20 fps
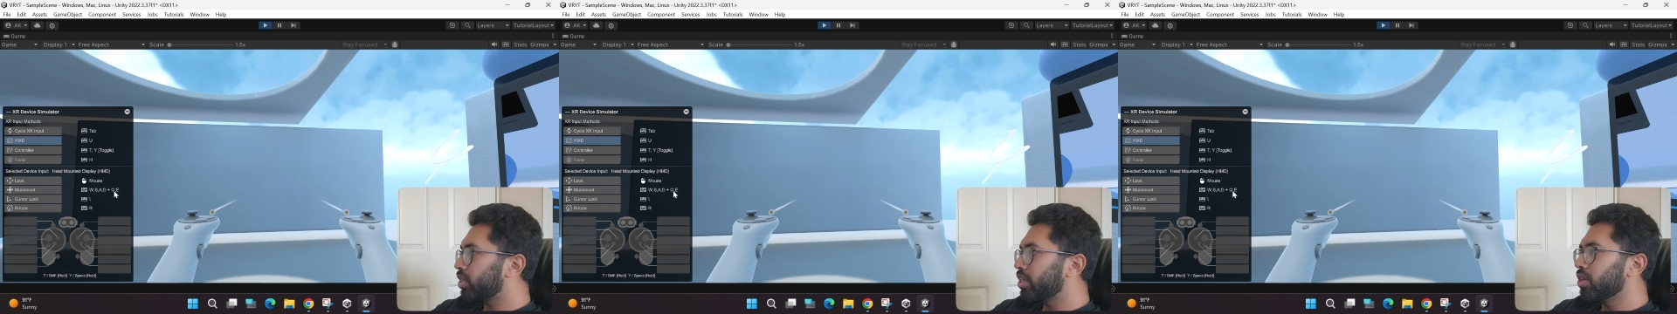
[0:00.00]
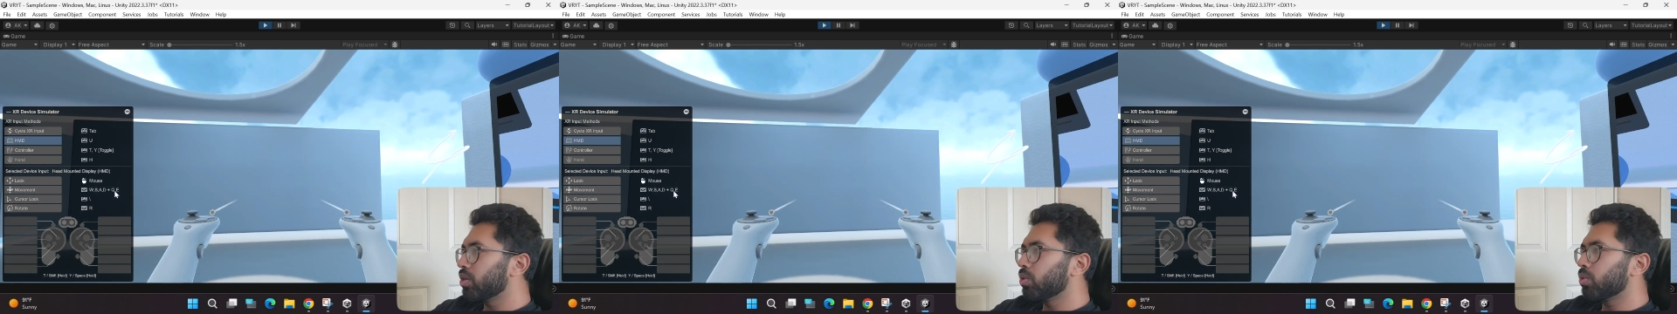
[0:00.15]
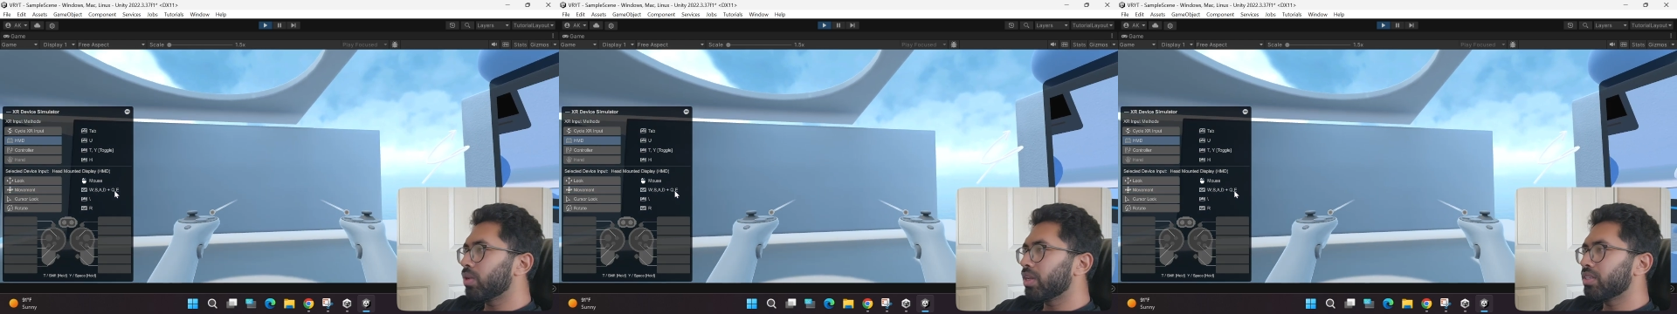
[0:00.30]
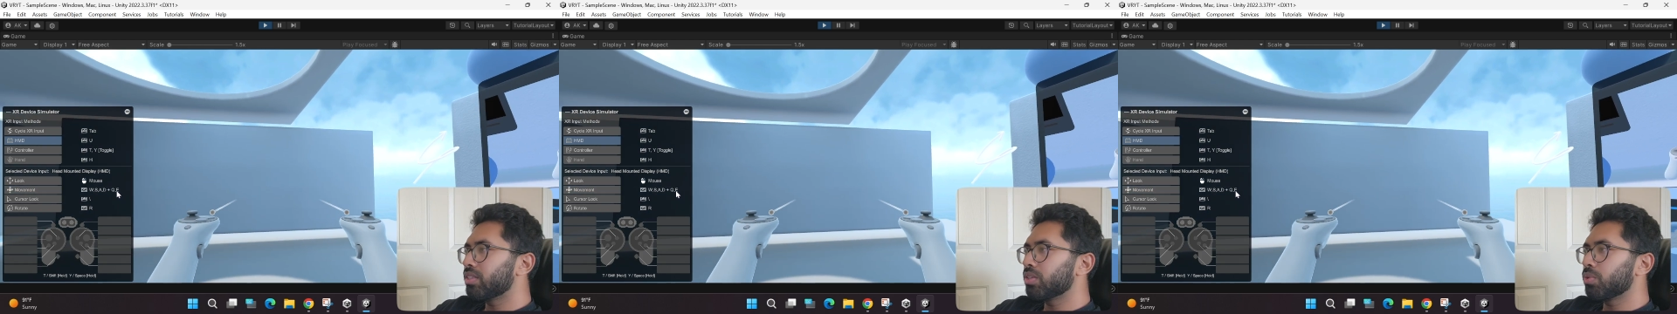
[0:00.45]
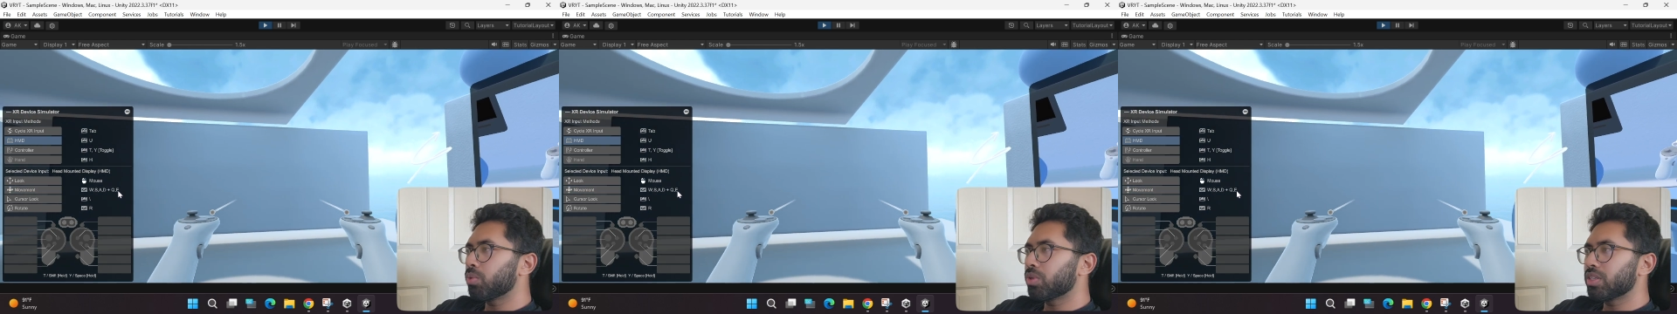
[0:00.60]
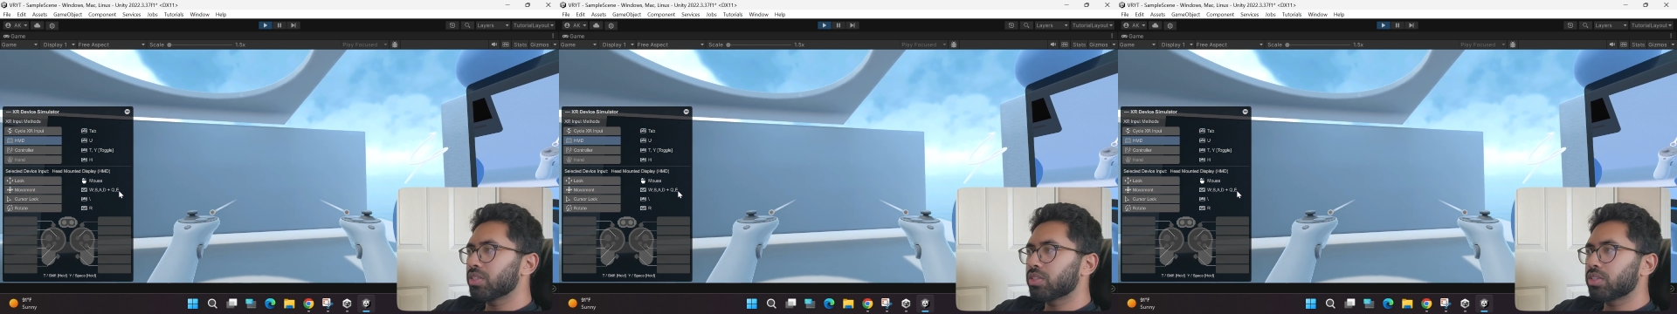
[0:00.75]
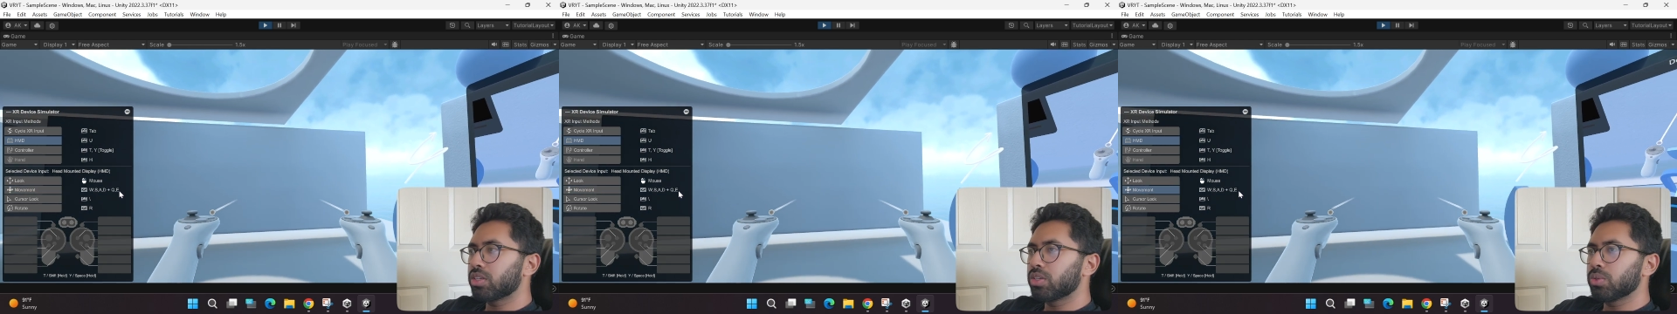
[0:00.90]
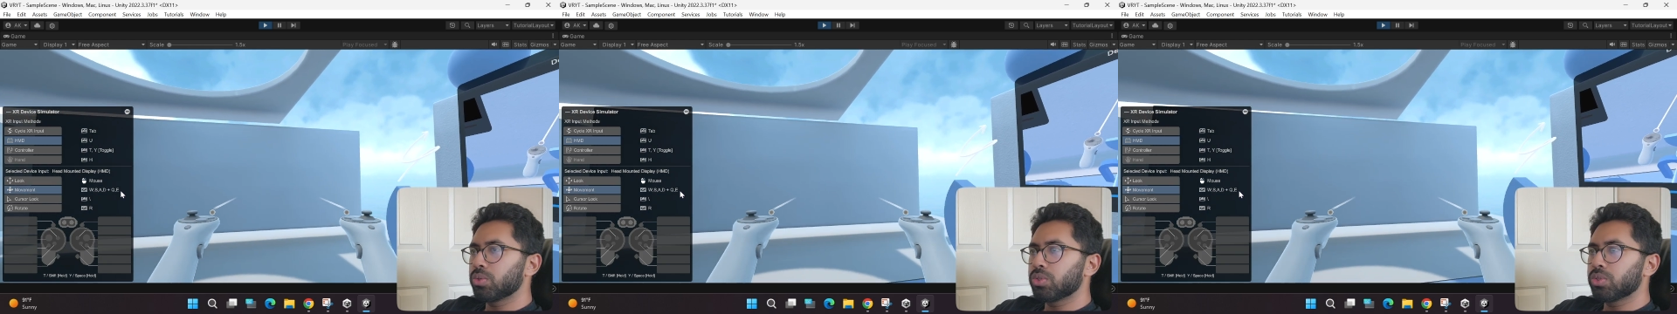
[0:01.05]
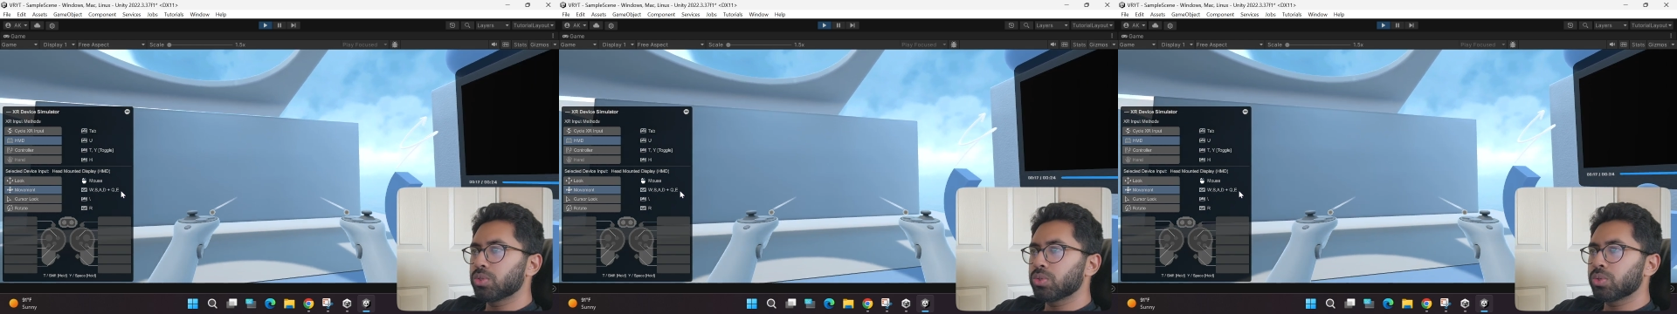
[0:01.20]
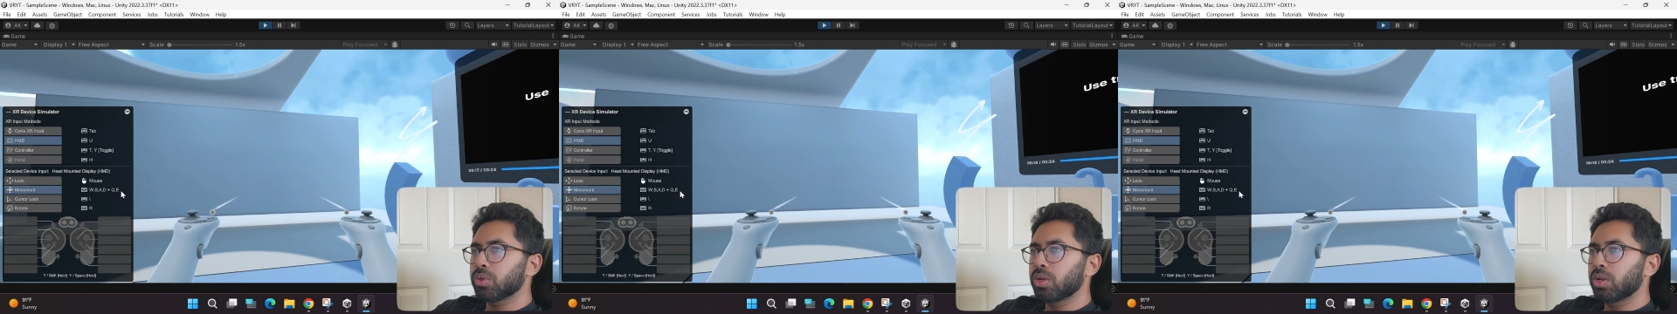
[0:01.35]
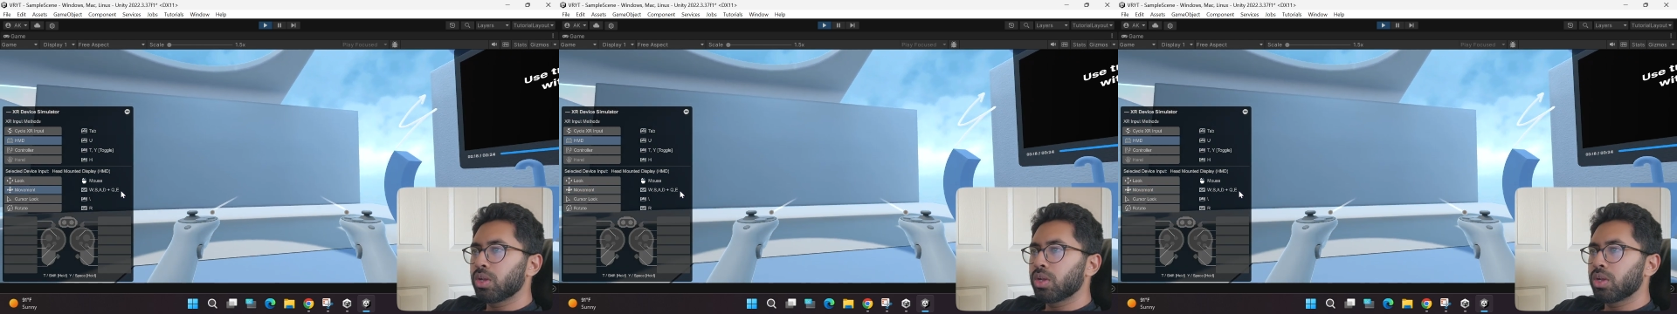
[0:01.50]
Q. Let's see, what does Q do?